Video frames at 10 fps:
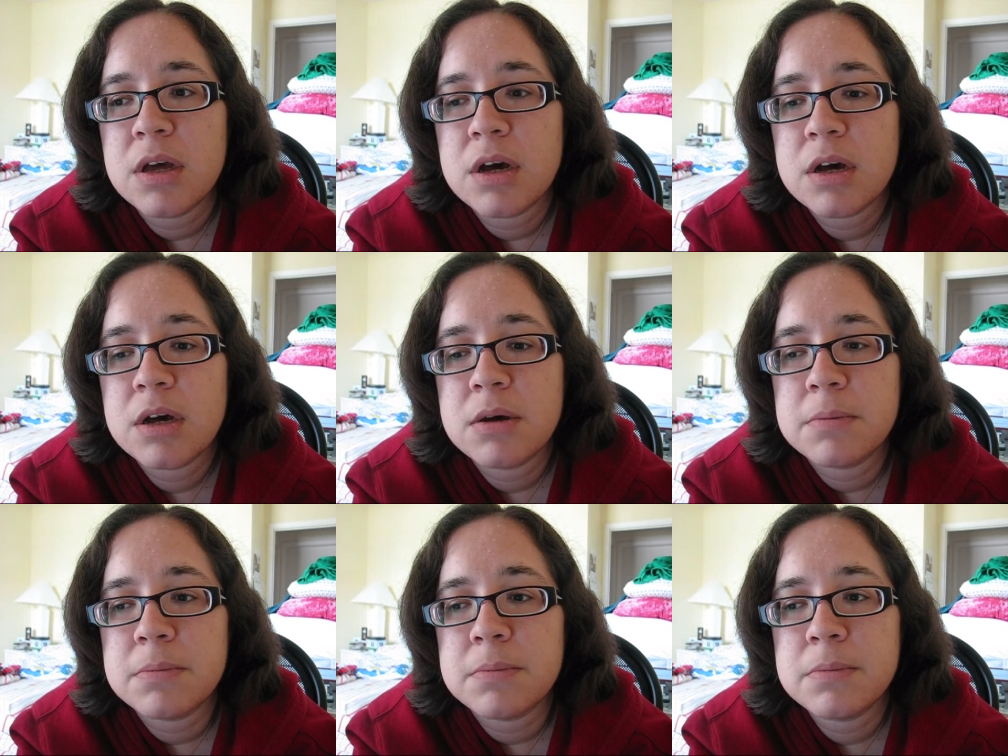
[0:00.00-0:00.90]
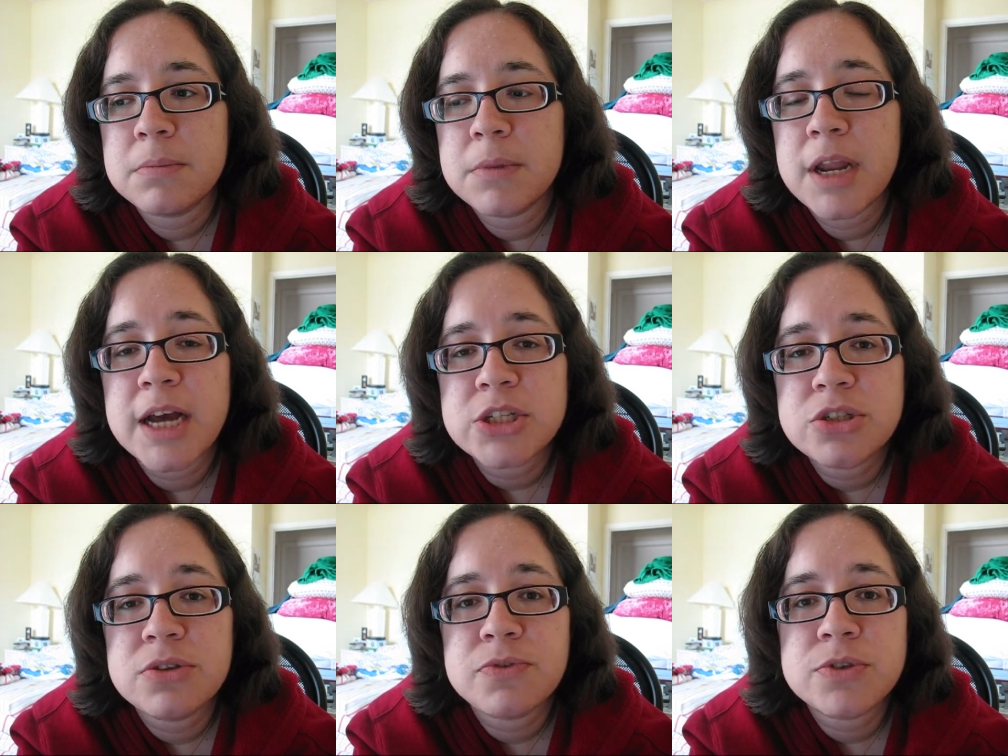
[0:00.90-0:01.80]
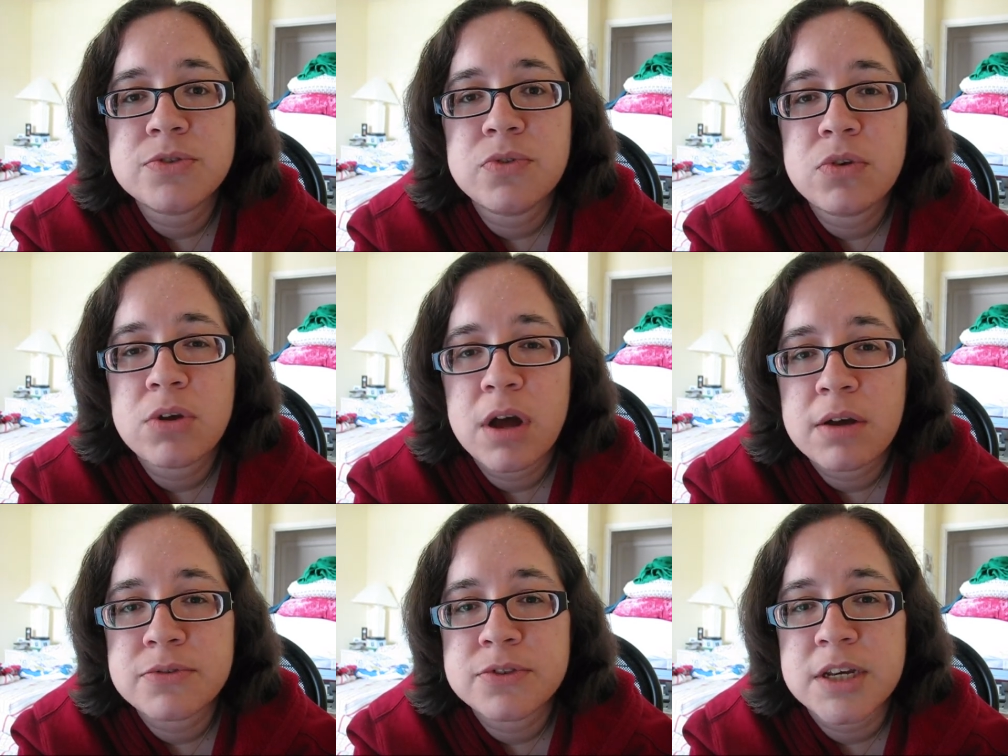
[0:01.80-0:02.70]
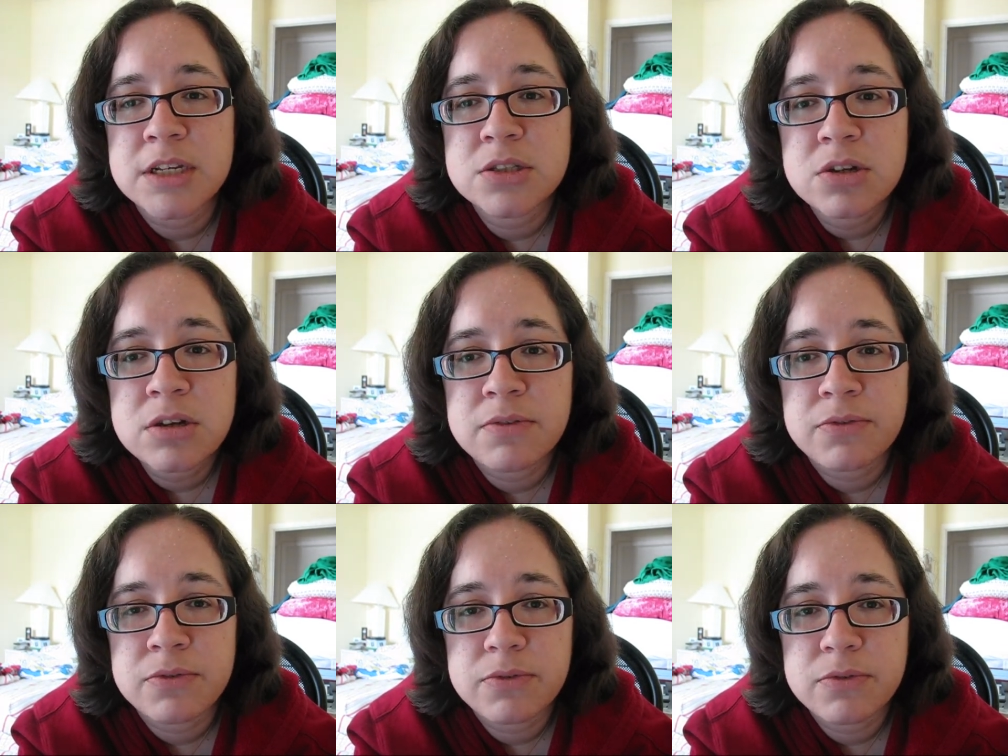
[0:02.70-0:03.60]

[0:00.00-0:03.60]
Um, and actually, the first photographs that he took of